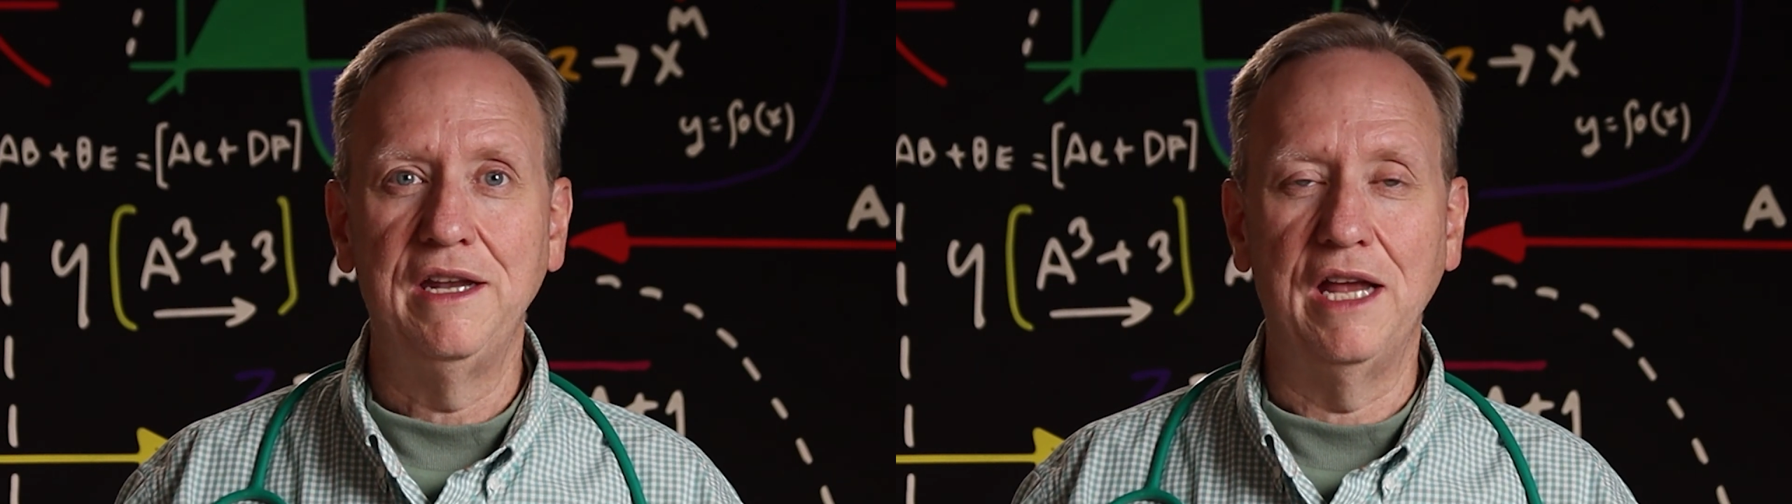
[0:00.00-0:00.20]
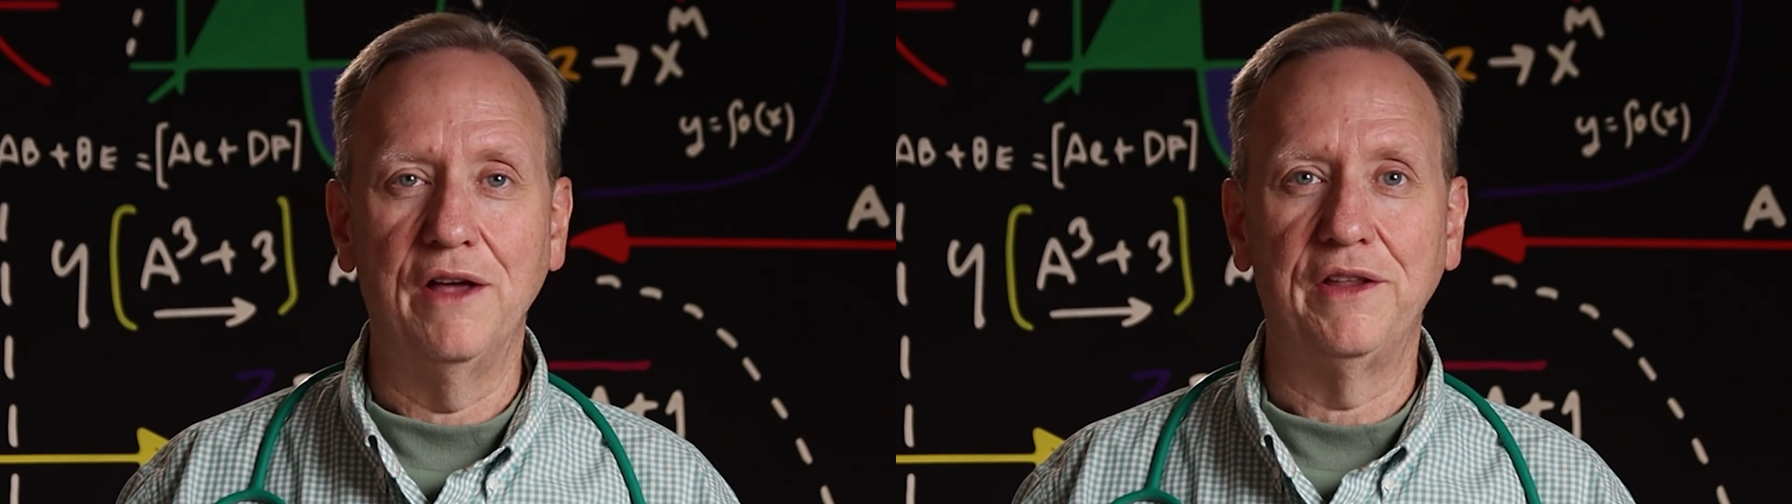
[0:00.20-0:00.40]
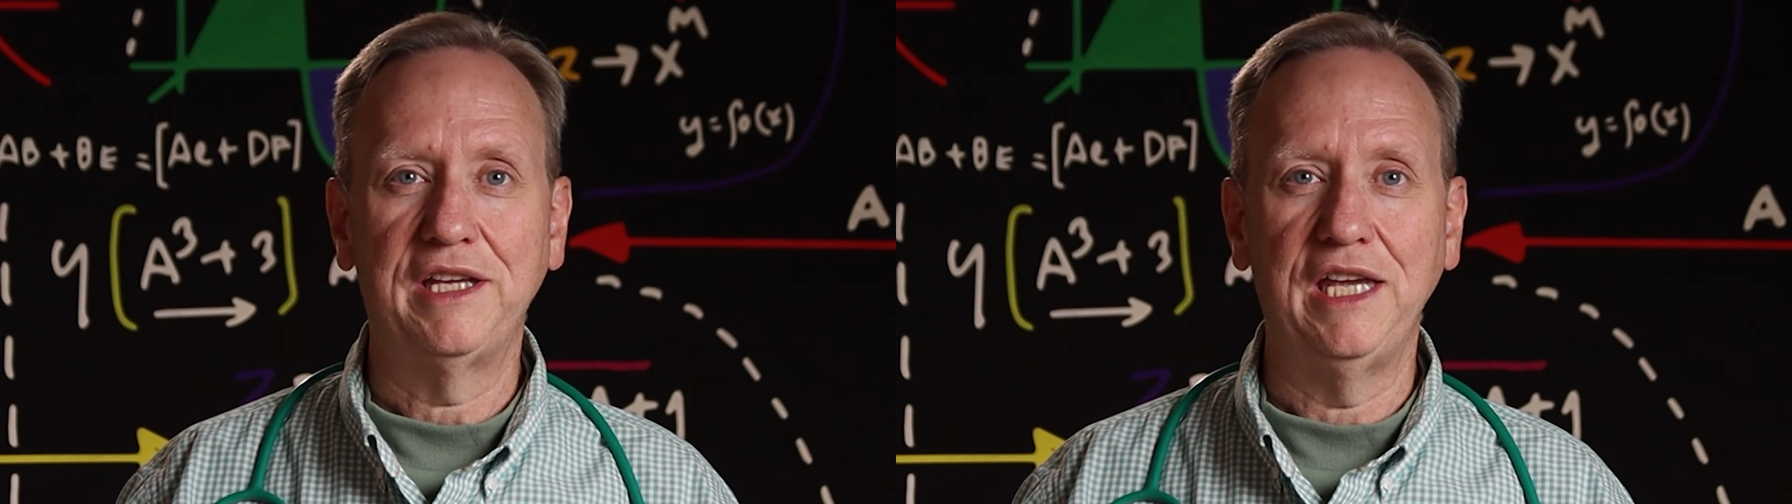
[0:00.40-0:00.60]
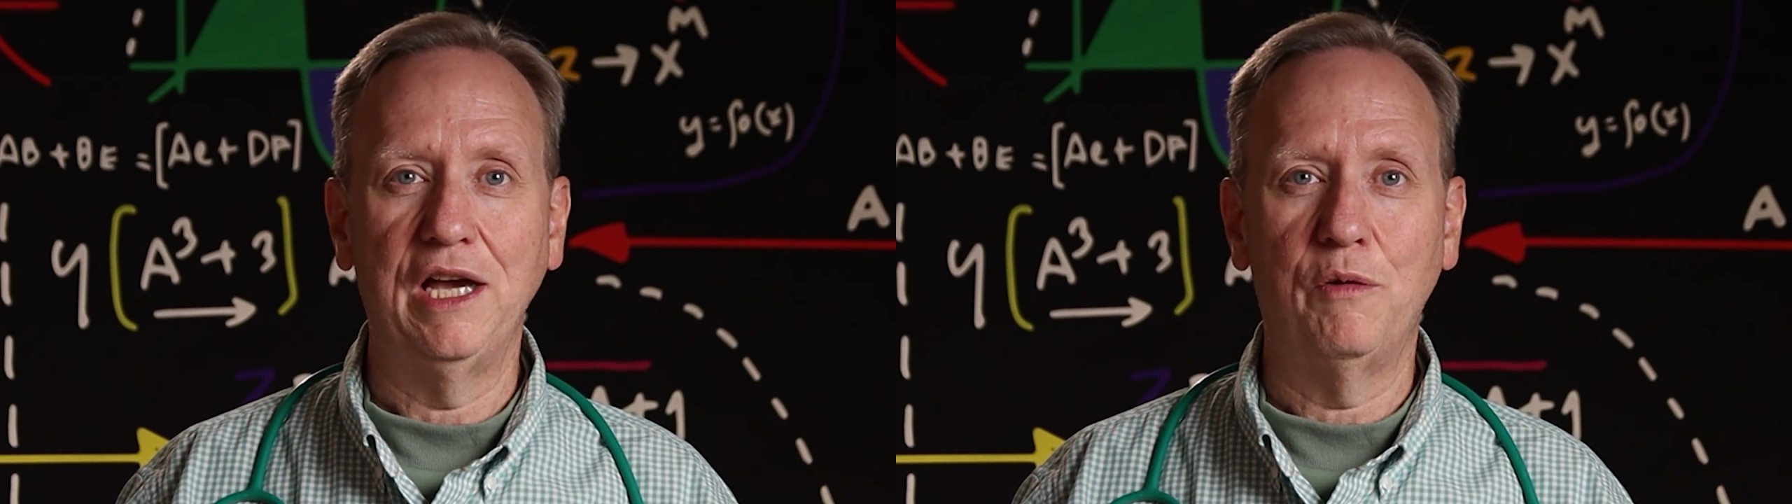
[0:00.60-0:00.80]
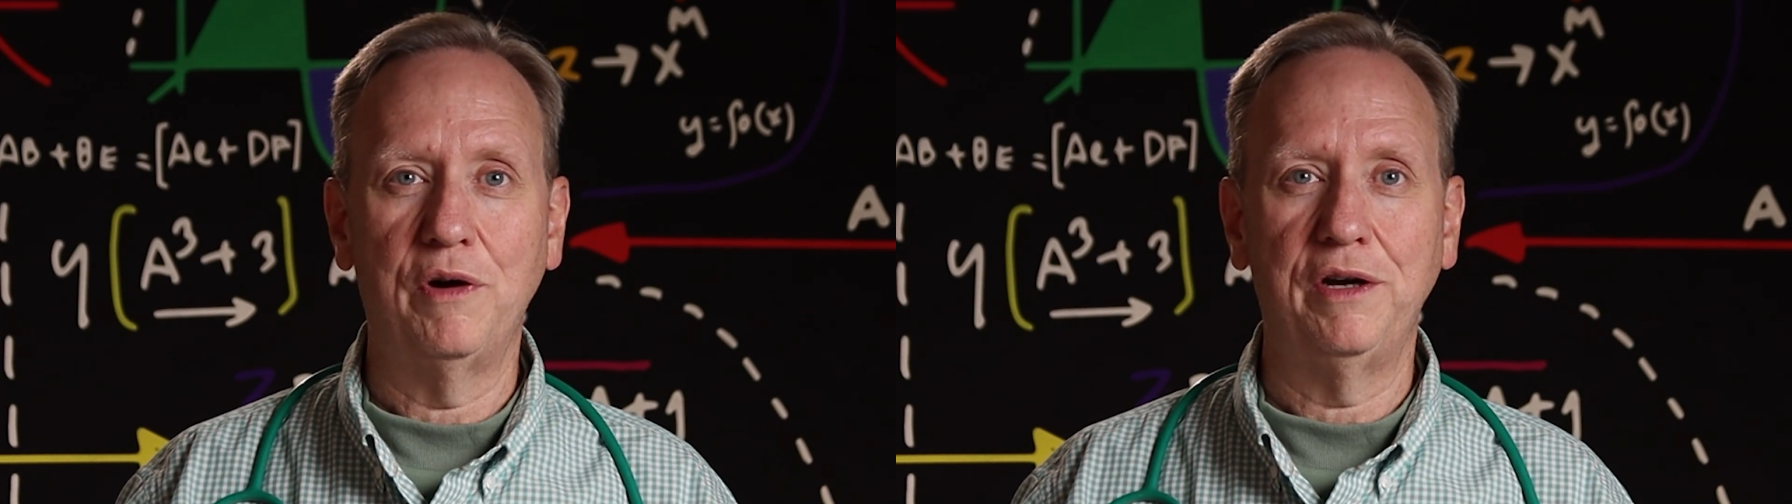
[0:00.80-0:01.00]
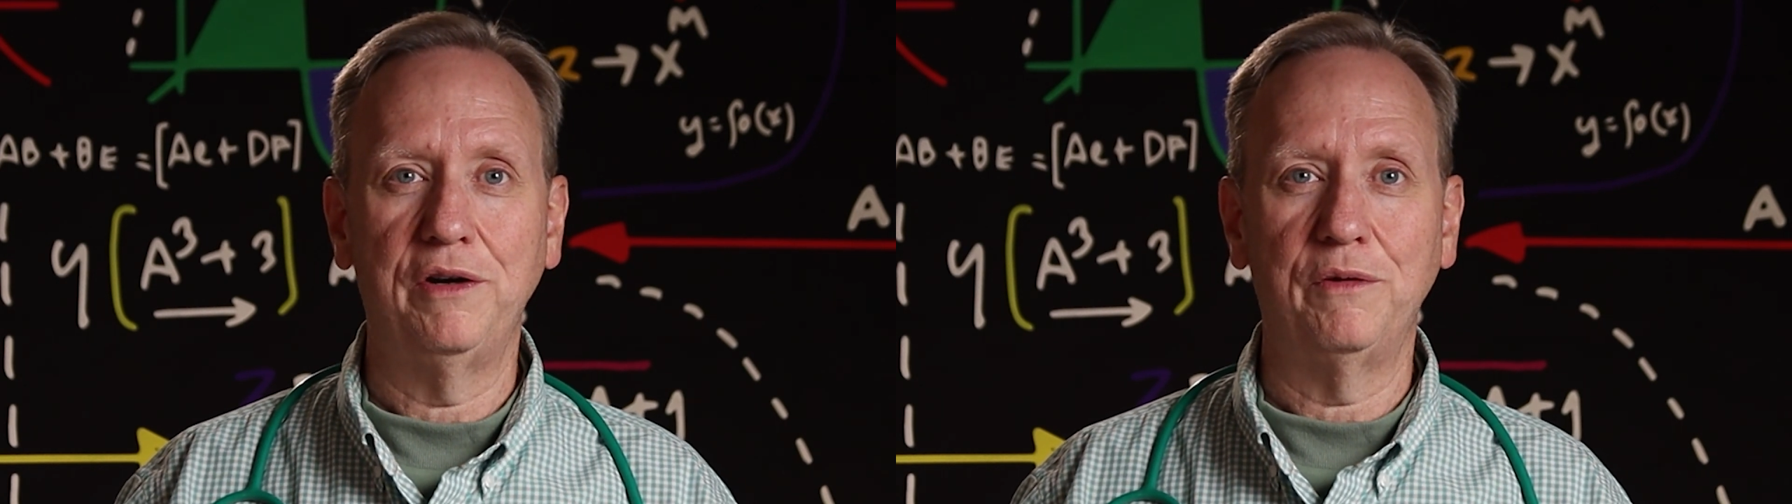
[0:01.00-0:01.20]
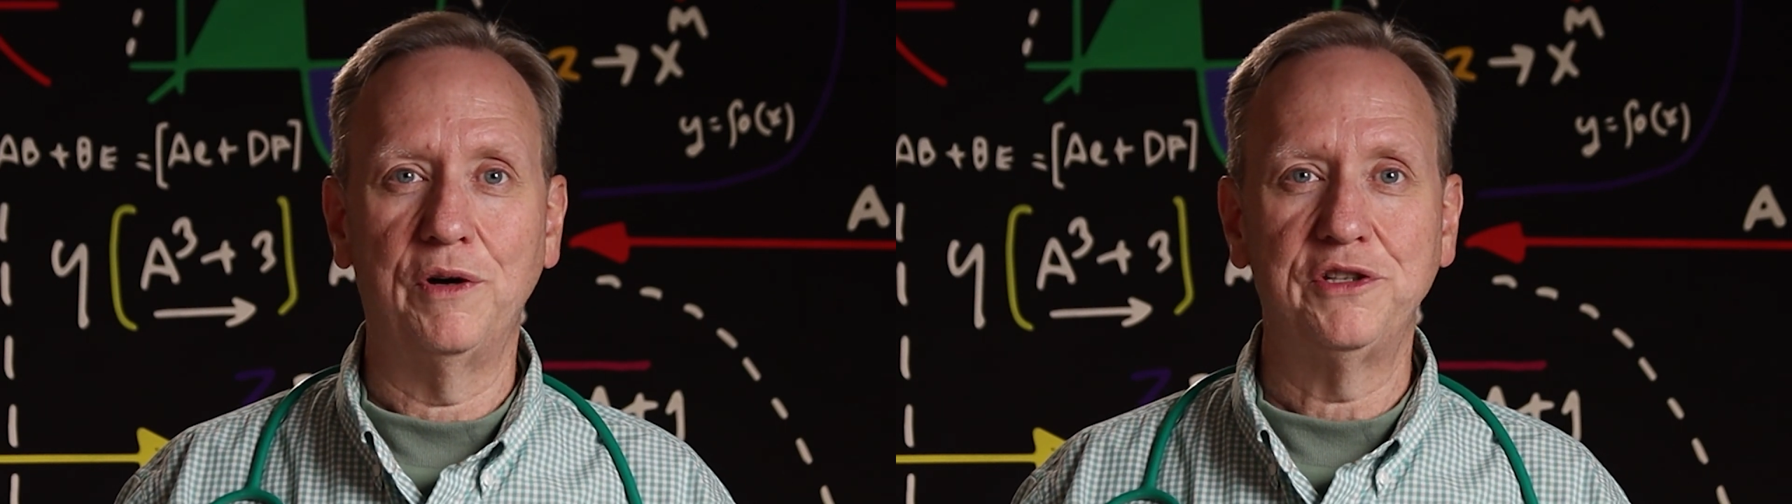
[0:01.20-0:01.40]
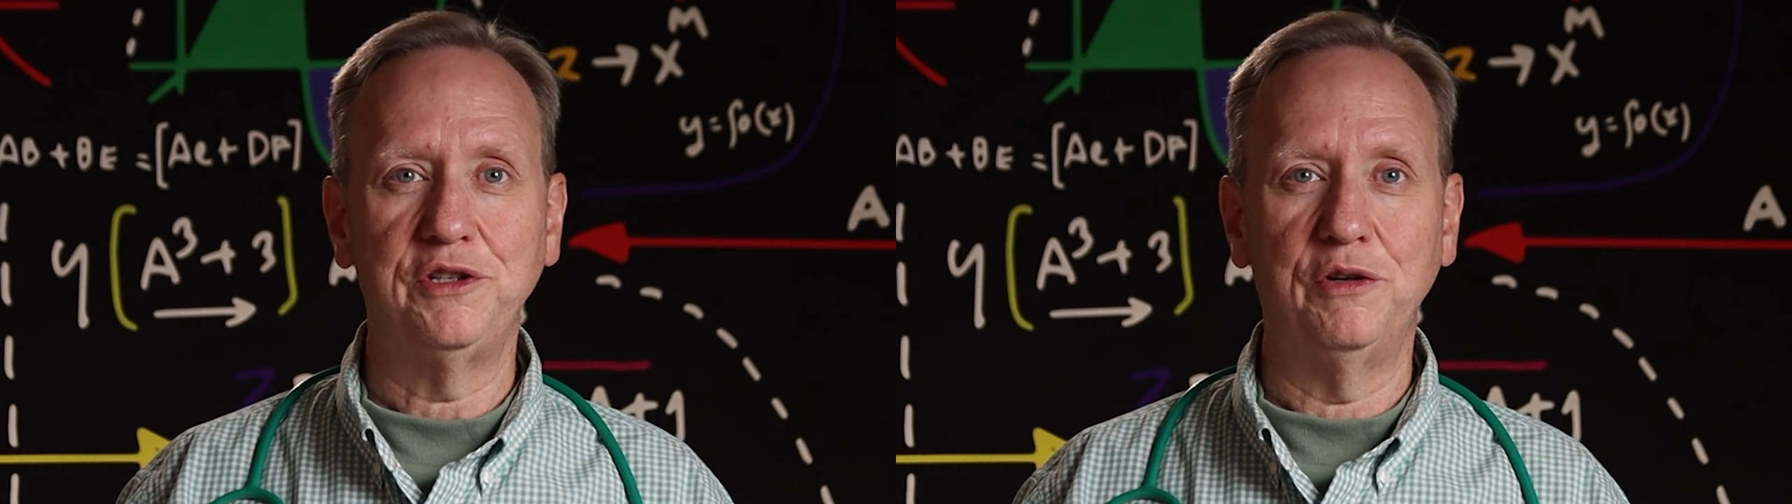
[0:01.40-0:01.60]
Now, the key I
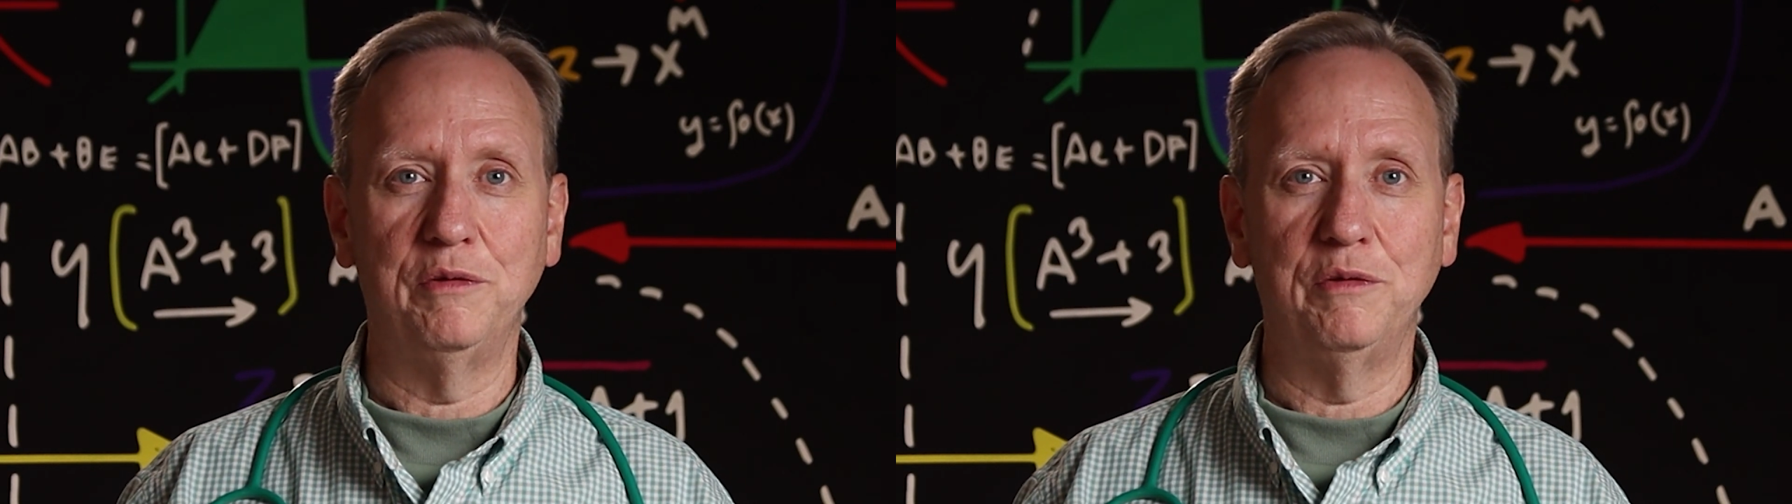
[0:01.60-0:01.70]
want you to